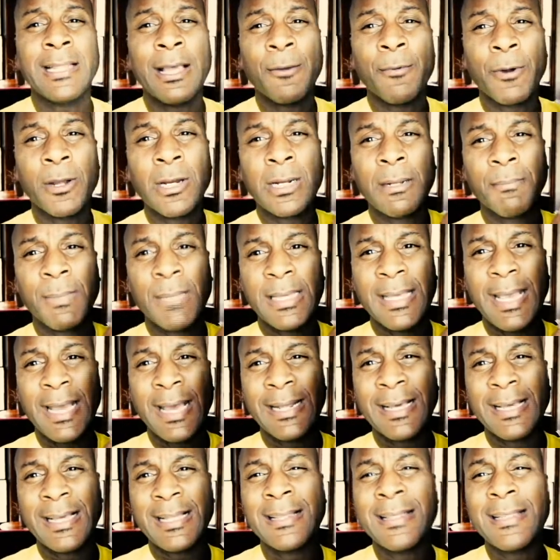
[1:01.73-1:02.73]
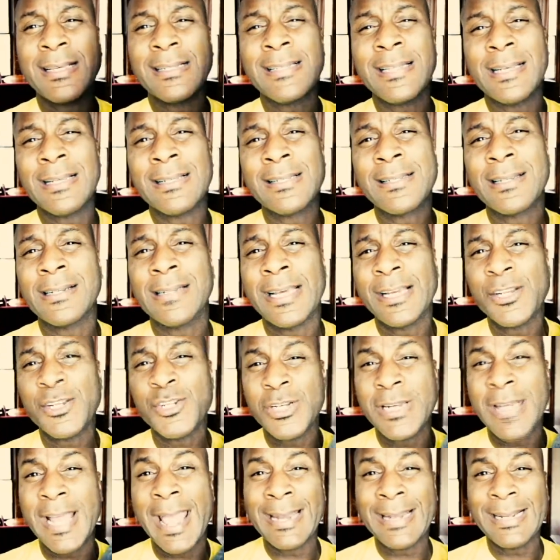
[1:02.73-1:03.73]
that we're gonna be getting this
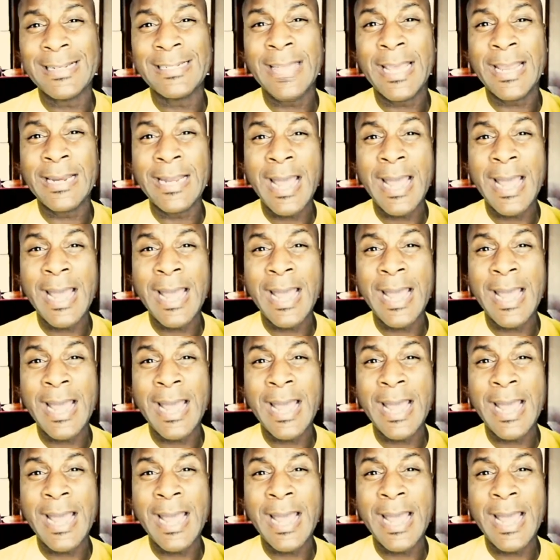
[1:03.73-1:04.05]
insulation any day